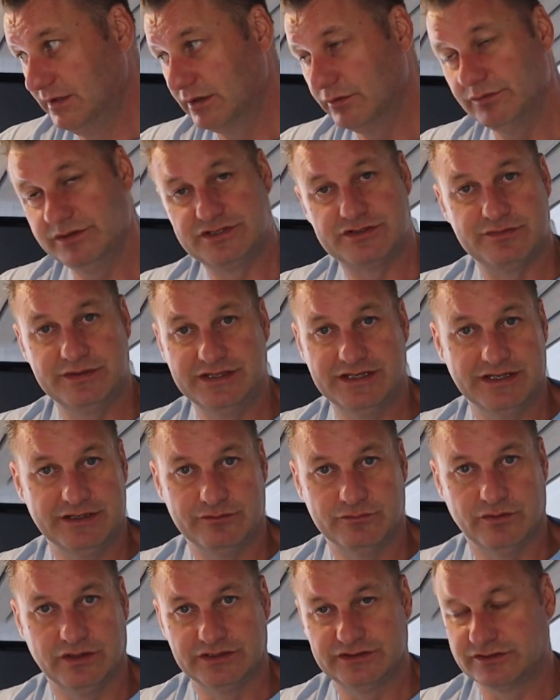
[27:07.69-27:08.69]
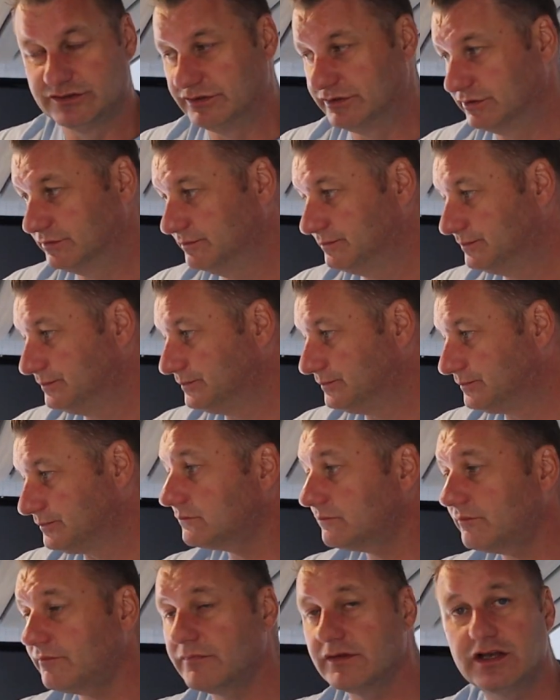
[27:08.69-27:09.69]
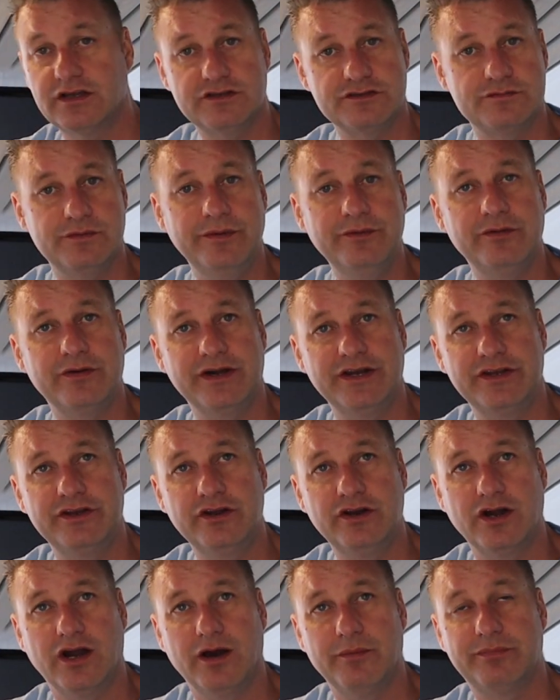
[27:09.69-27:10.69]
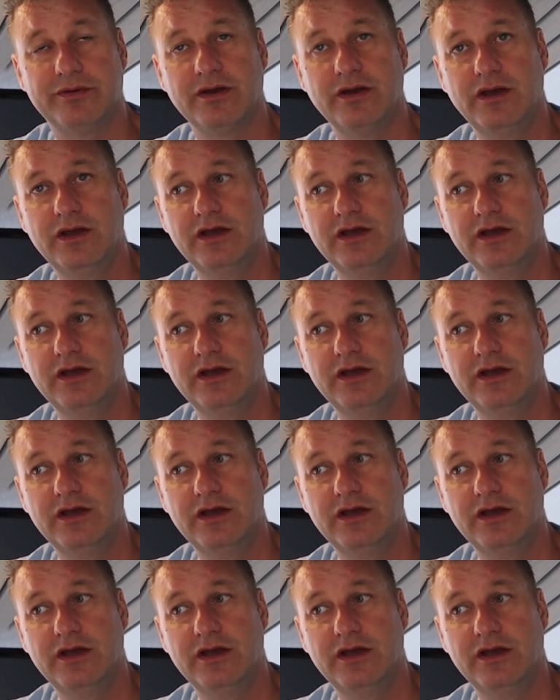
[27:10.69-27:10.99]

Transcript: which we didn't want to do. Because we were in Europe